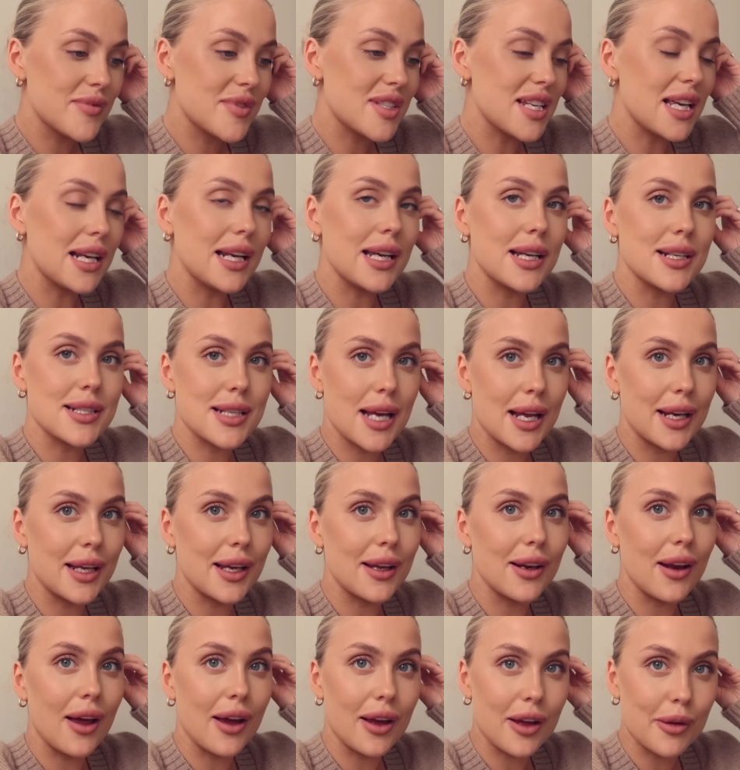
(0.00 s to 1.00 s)
Tilly and Teddy
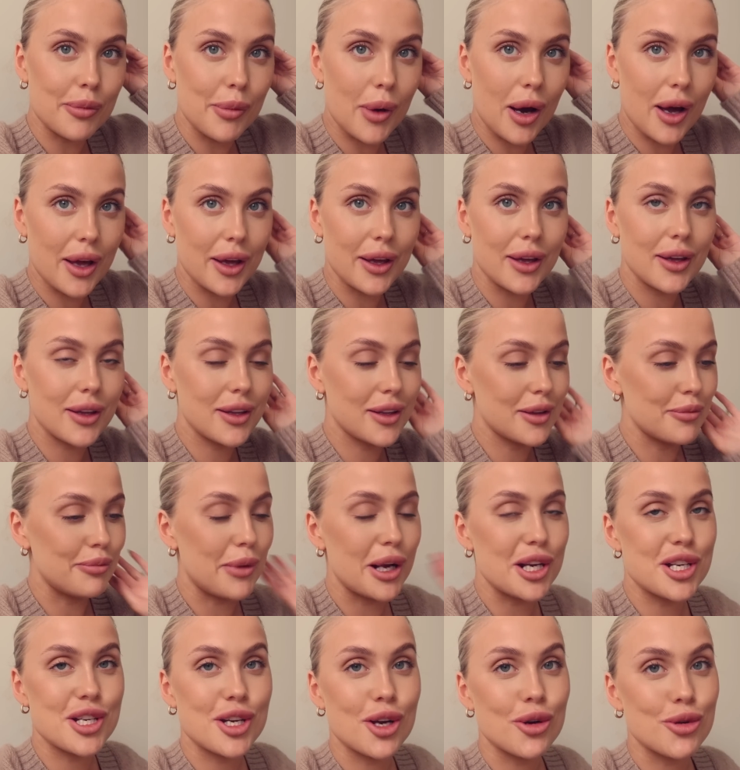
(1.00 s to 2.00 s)
are like my
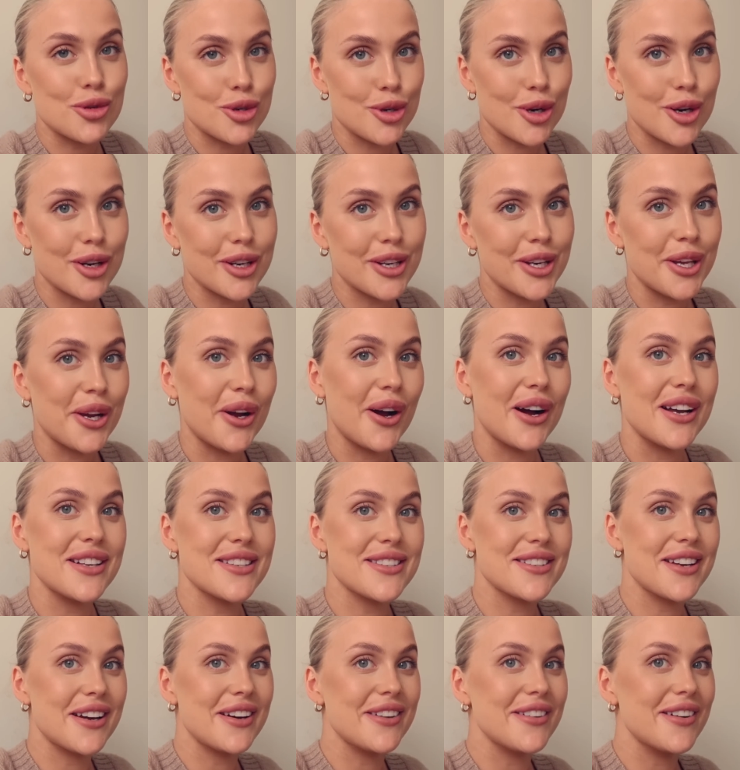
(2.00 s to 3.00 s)
children. You
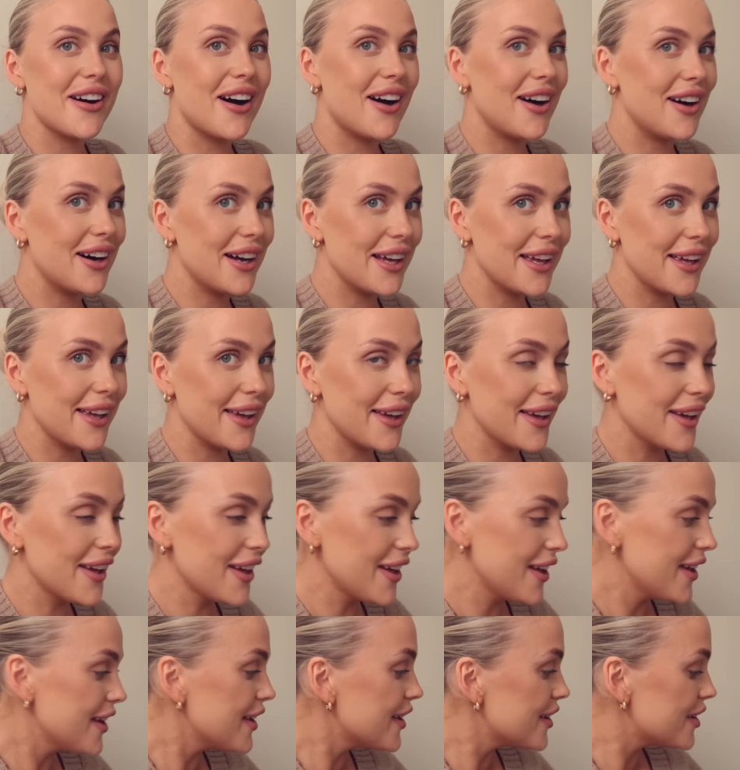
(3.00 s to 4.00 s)
guys know I
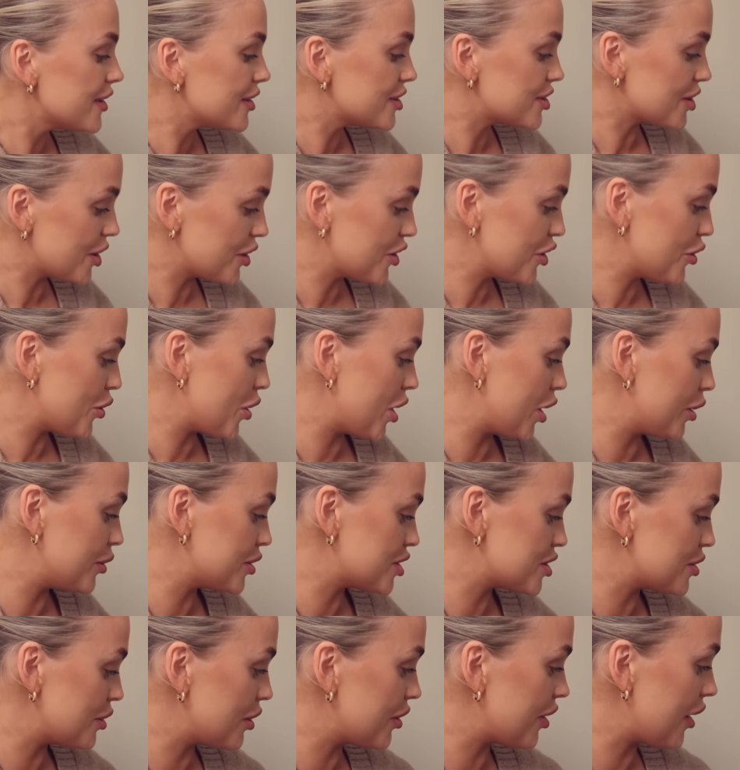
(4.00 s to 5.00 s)
don't know what I
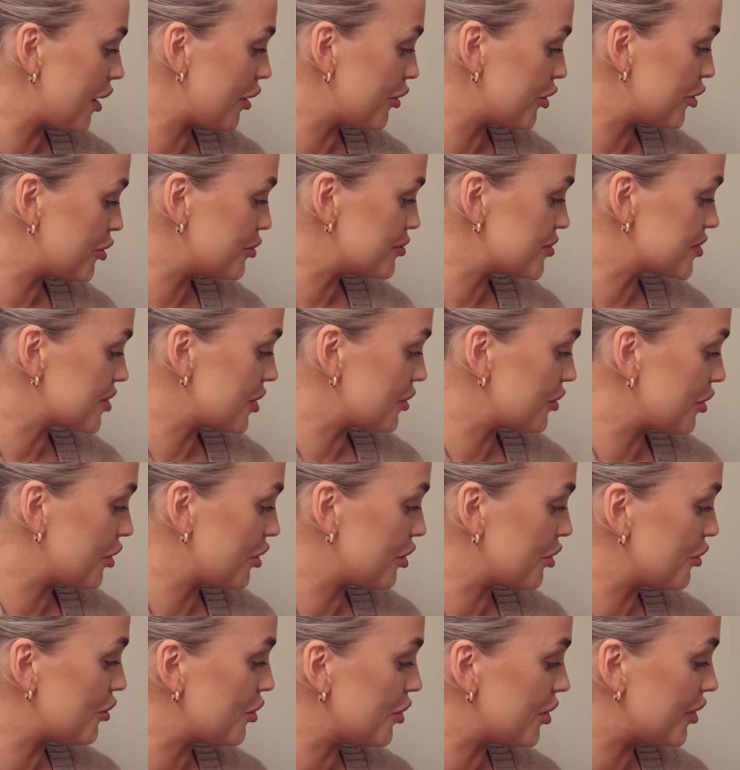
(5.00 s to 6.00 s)
would do without them. So the
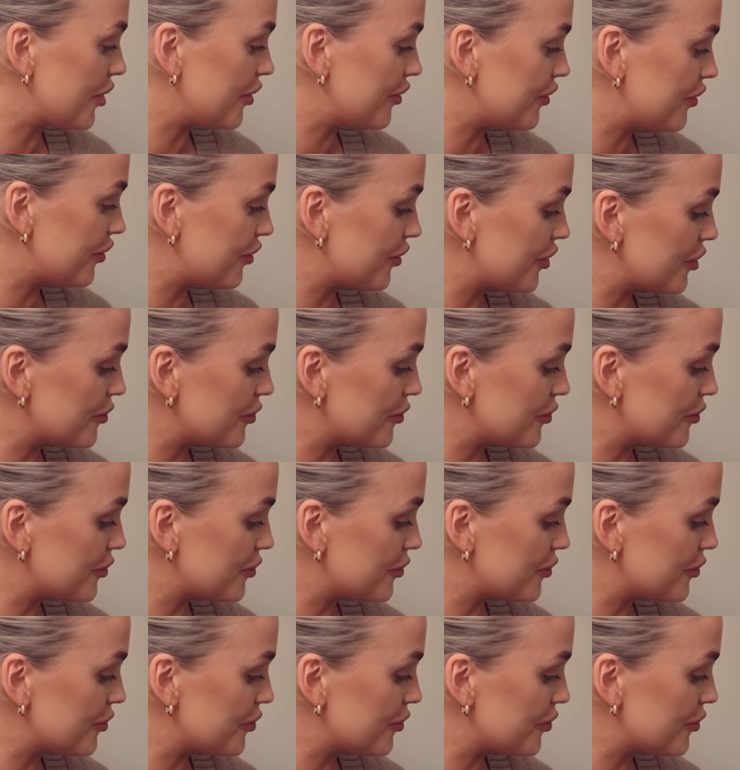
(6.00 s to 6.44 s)
thought of